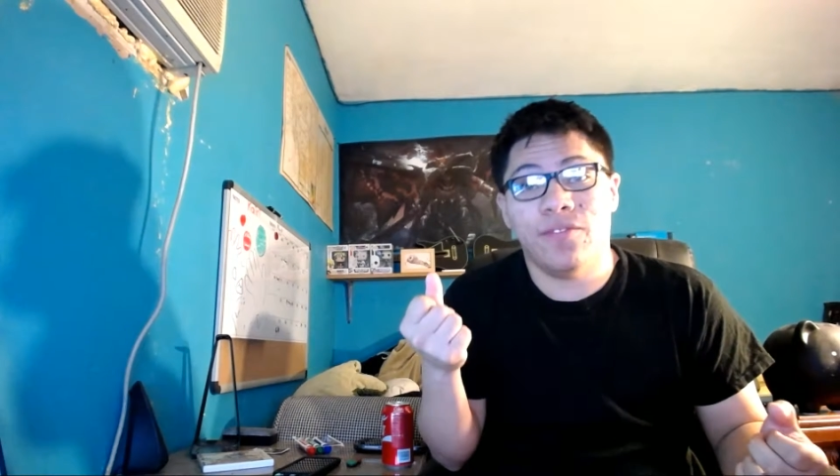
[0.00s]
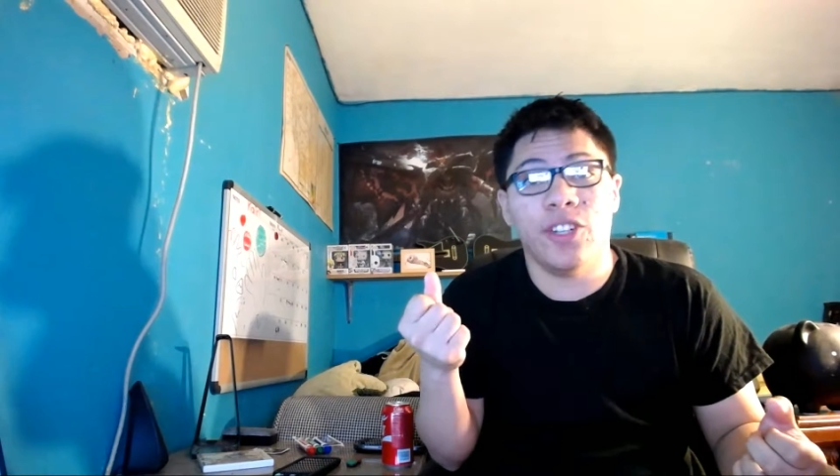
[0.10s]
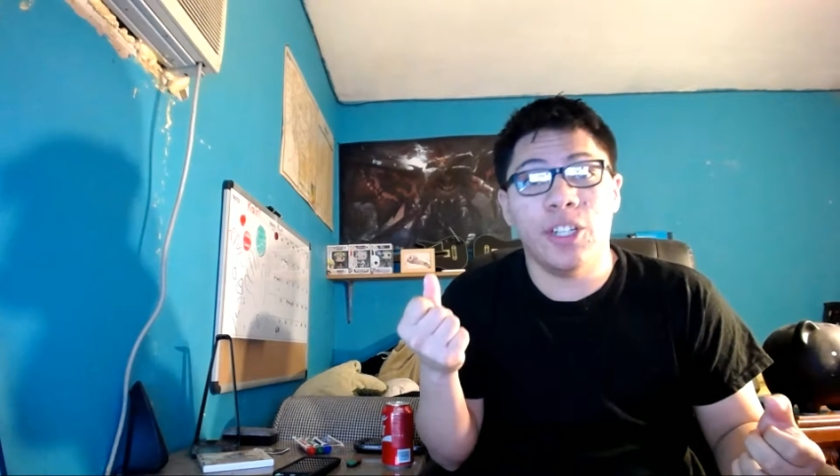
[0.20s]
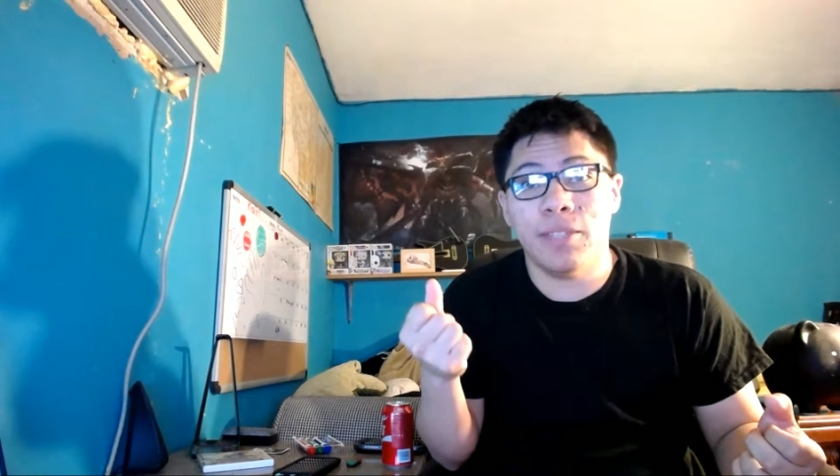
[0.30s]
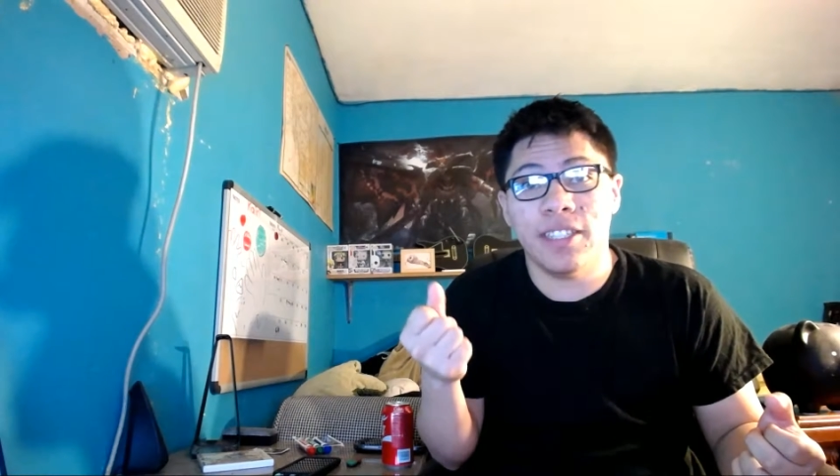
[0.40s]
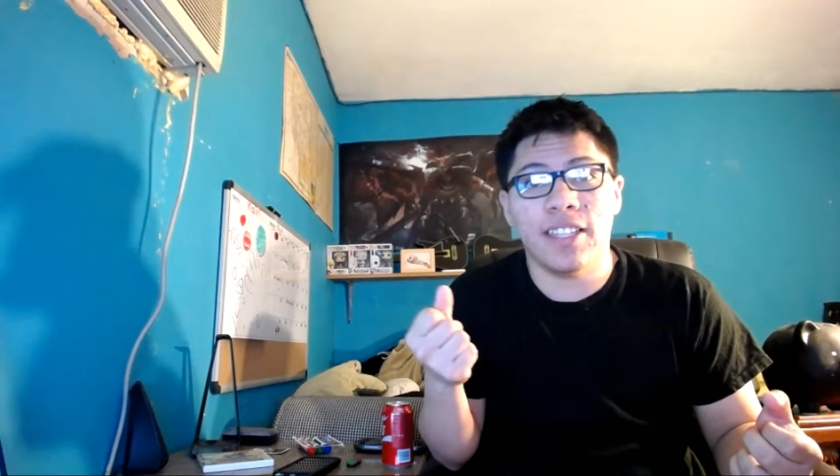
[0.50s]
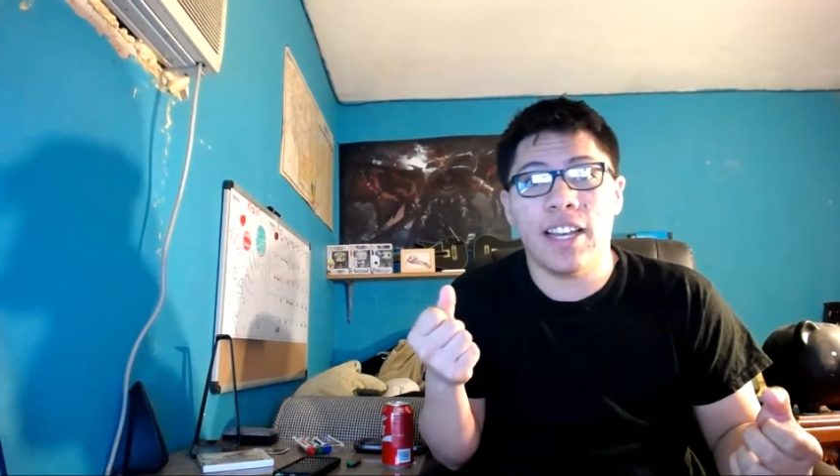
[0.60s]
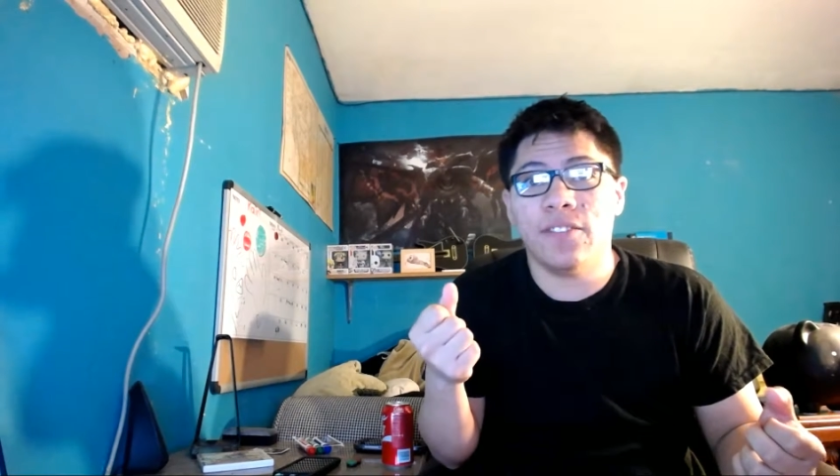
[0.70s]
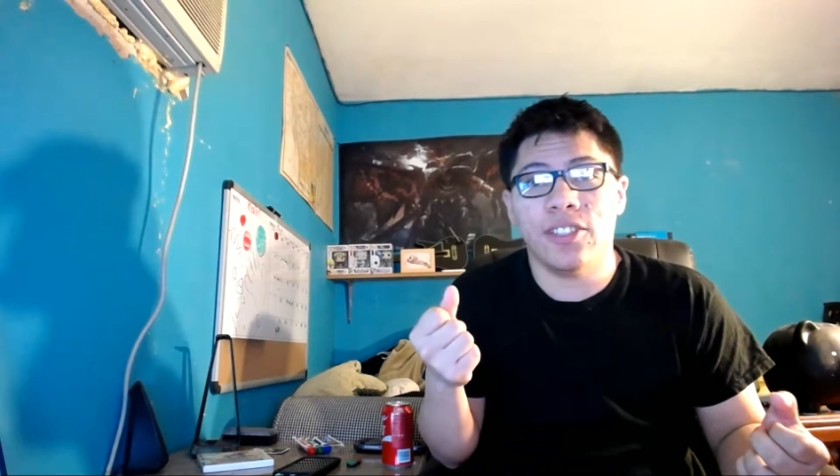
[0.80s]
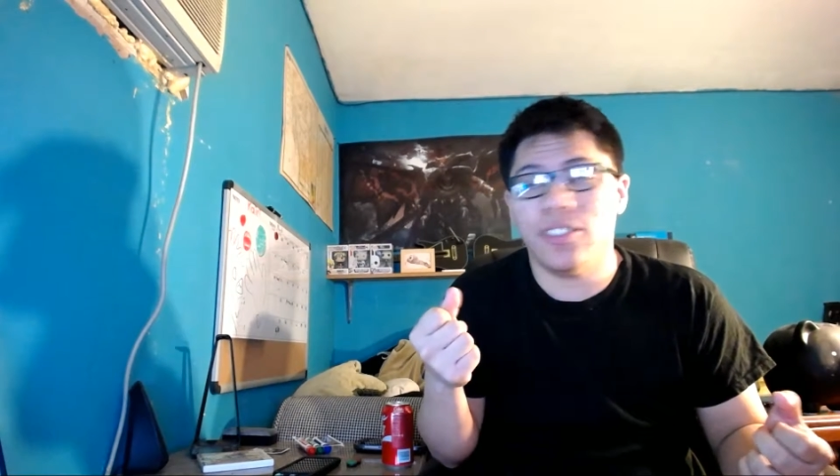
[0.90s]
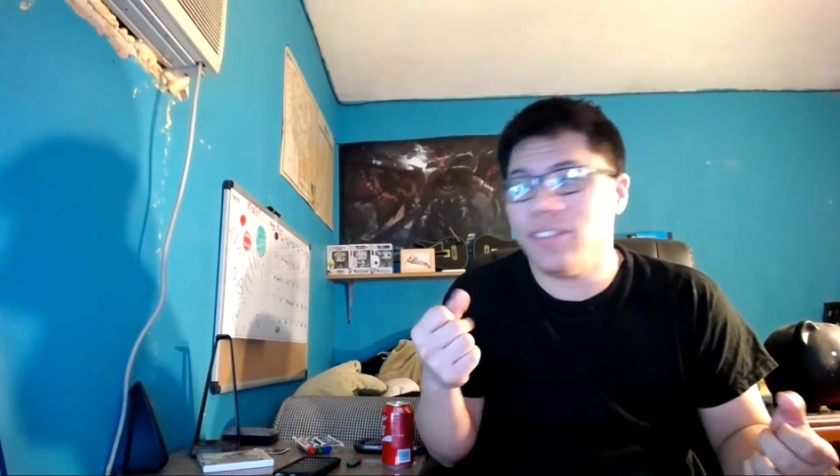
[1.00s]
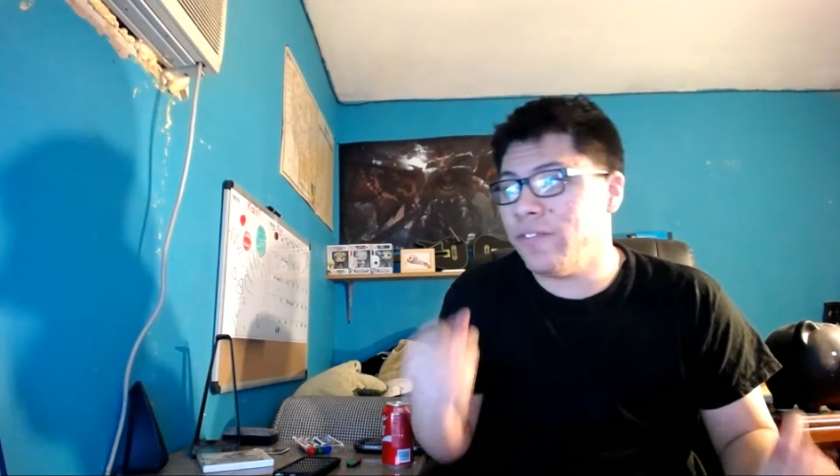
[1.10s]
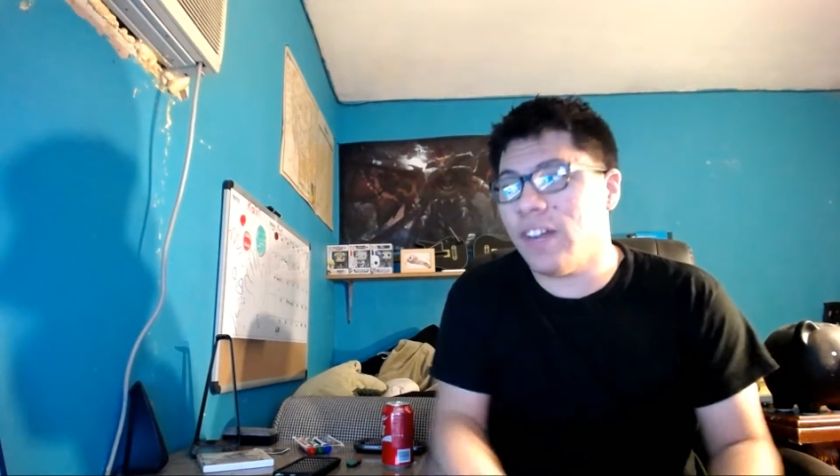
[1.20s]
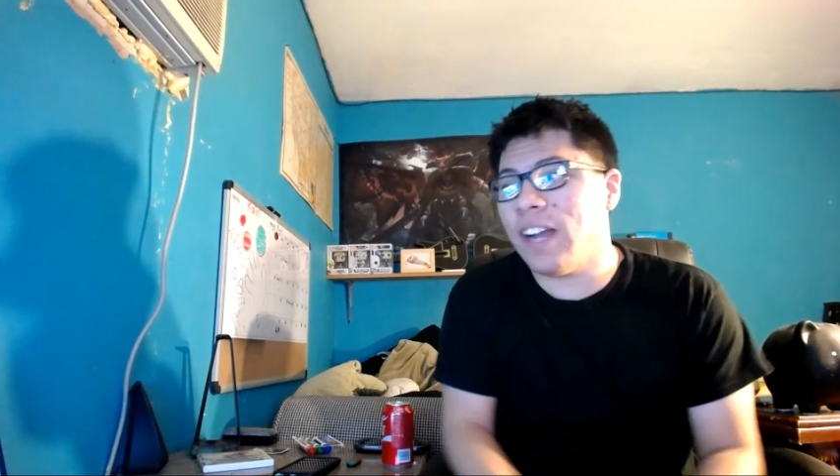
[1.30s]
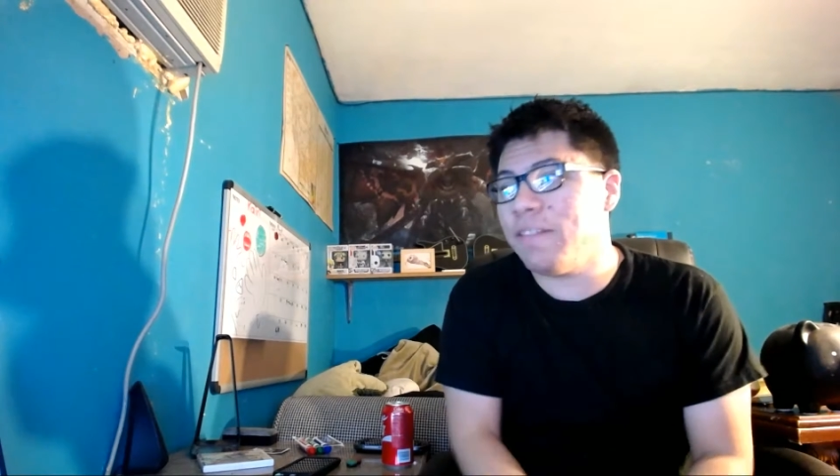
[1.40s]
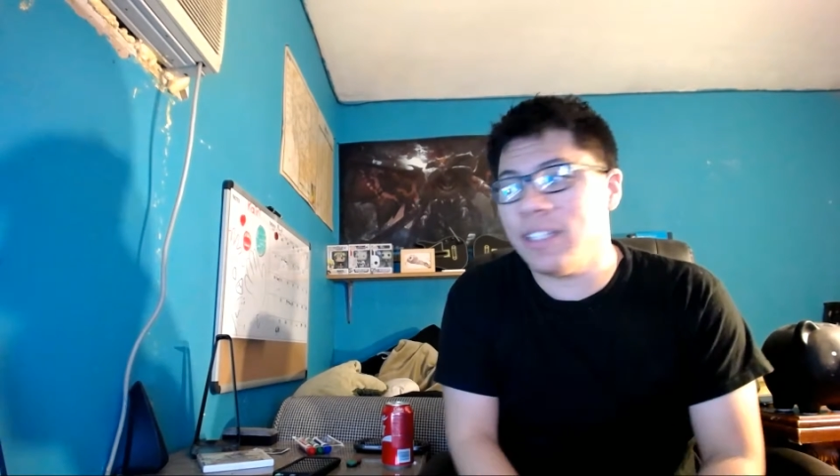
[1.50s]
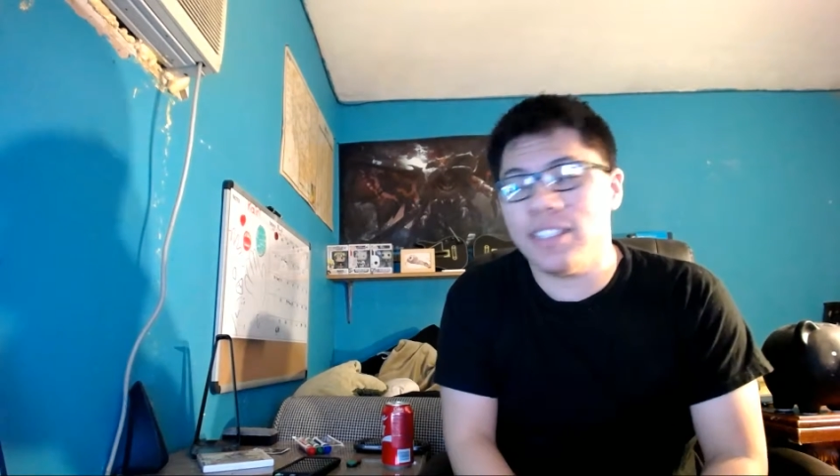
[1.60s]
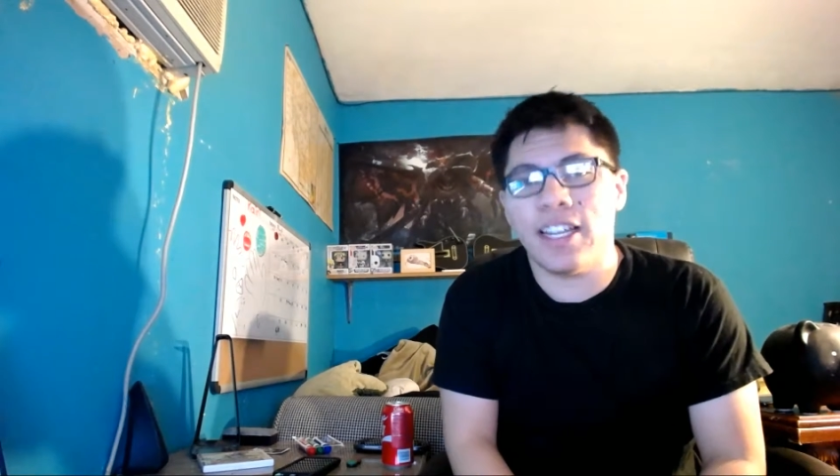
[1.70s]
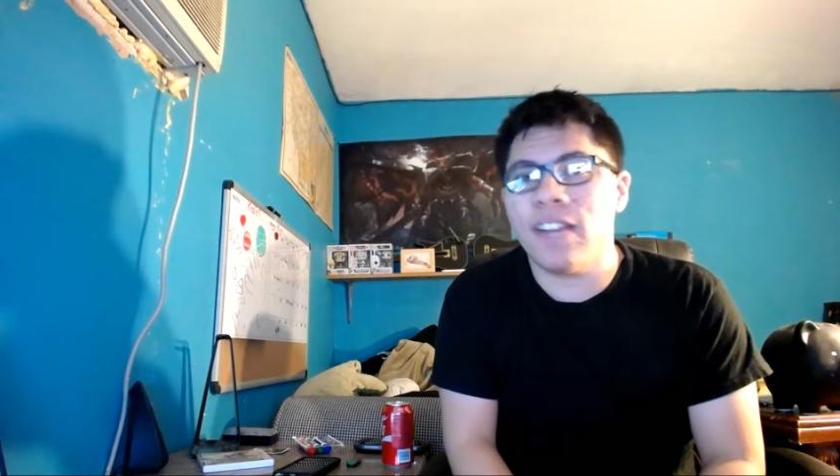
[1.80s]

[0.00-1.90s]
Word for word: 30 minutes after, 5 minutes